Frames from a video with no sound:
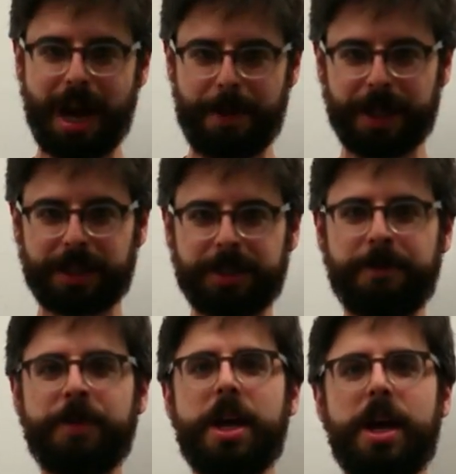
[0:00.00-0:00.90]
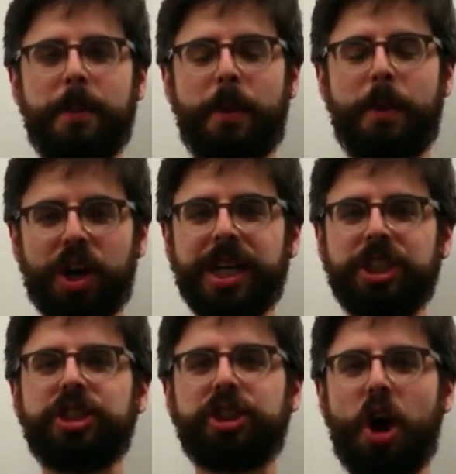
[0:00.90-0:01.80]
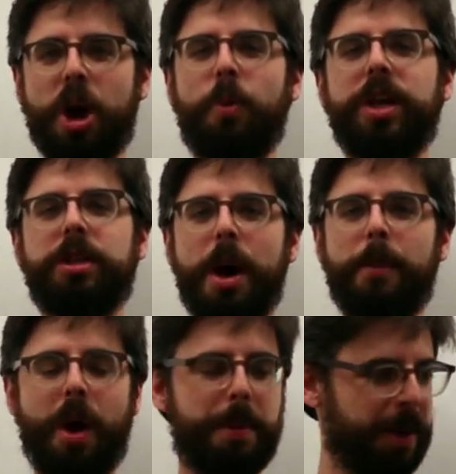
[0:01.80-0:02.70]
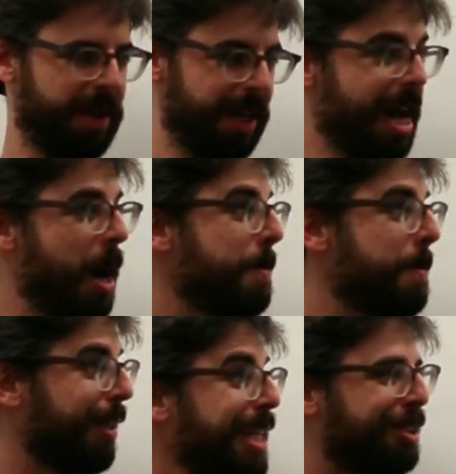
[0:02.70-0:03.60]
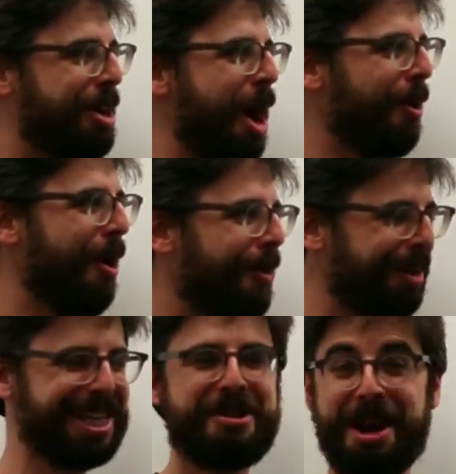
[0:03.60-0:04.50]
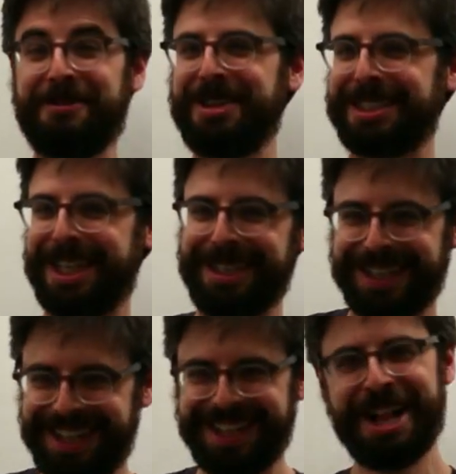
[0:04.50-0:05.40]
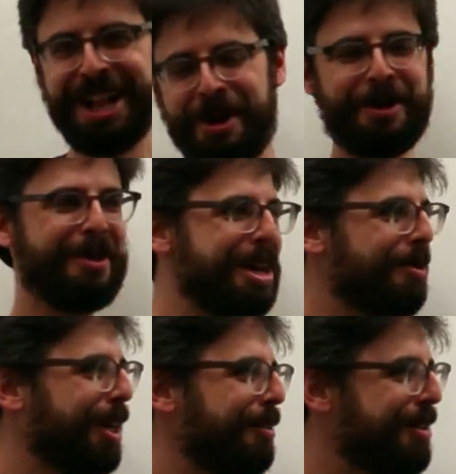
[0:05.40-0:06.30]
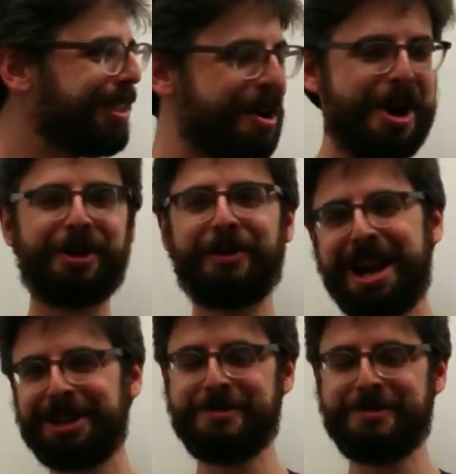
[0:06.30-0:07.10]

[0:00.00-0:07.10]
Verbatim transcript: topics. But we're going to just start with probability. Now, let's go over here and visit. Over there, we're going to visit our random